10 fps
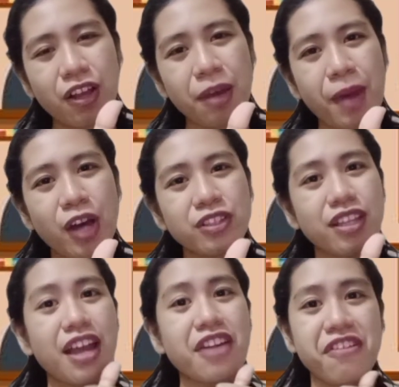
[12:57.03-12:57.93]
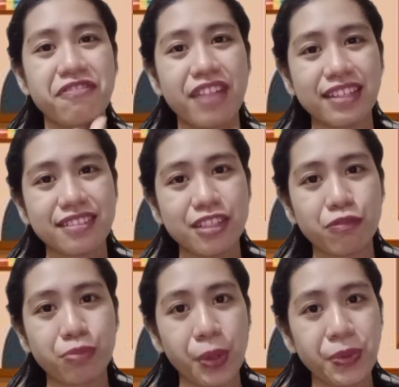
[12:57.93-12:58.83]
about
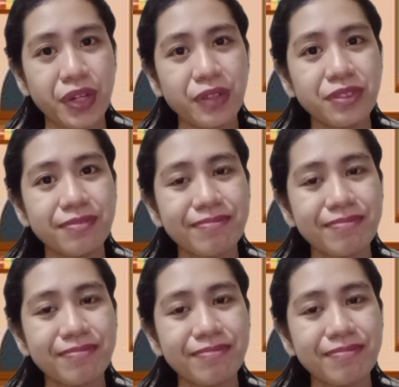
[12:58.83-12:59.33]
reflexive pronoun?